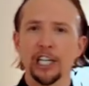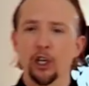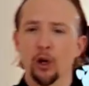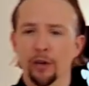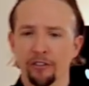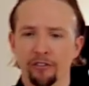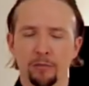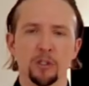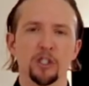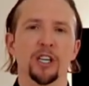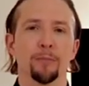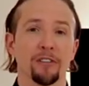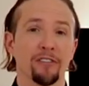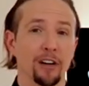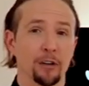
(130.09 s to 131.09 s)
going from a
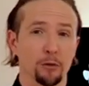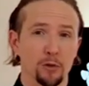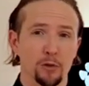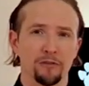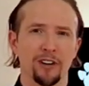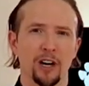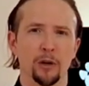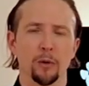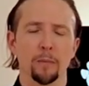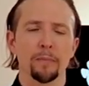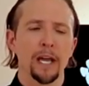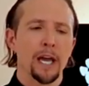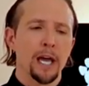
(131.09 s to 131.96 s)
semifinal to a final.